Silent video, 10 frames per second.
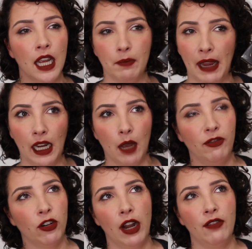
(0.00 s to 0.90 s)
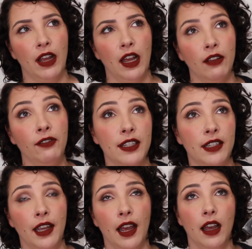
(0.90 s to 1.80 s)
Makeup Forever,
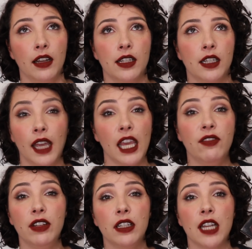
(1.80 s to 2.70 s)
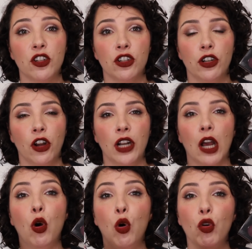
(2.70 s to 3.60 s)
Viseart, even Natasha
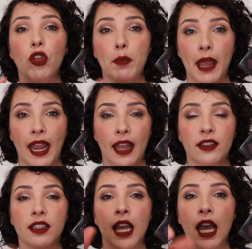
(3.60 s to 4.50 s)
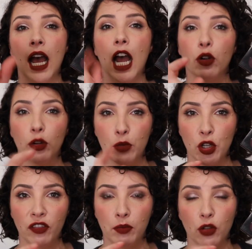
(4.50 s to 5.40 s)
Denona, all the pans are
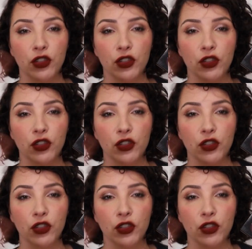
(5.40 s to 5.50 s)
removable.